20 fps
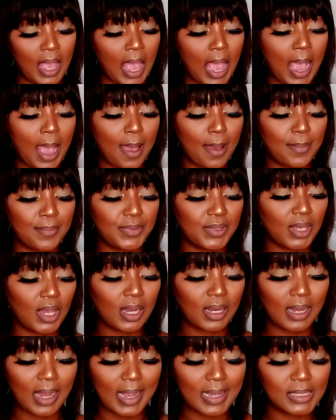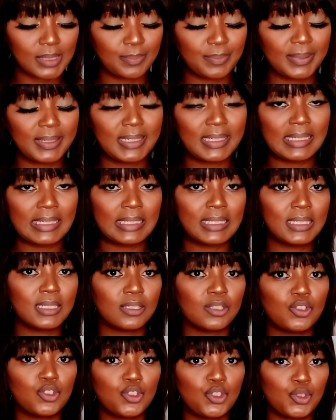Yeah guys,
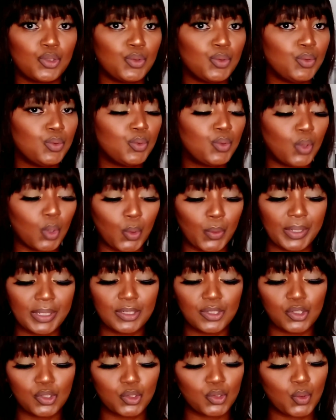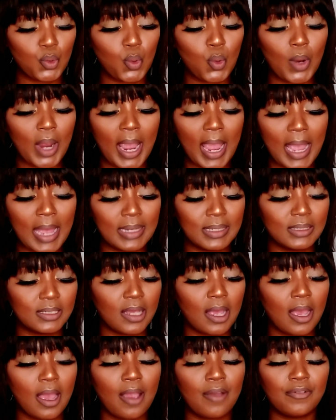please do go in store
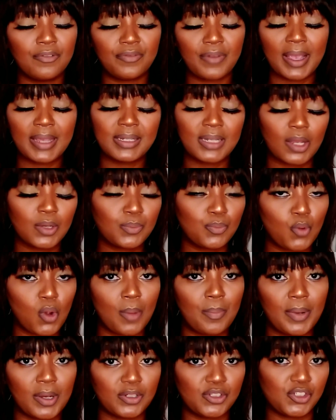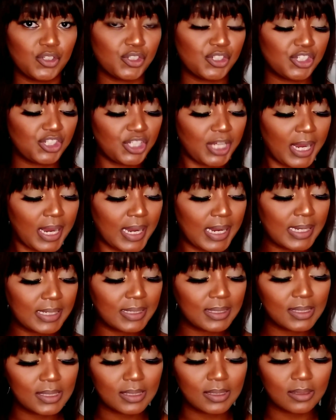and find out more about your
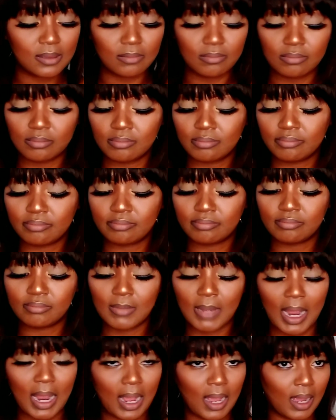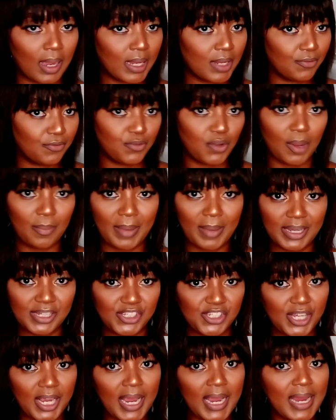shades. If you're my
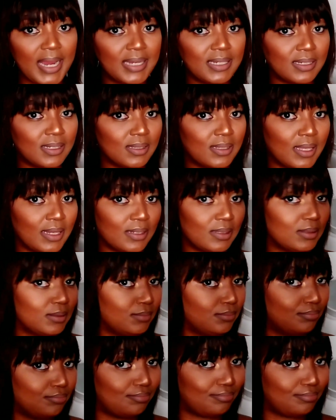shade, then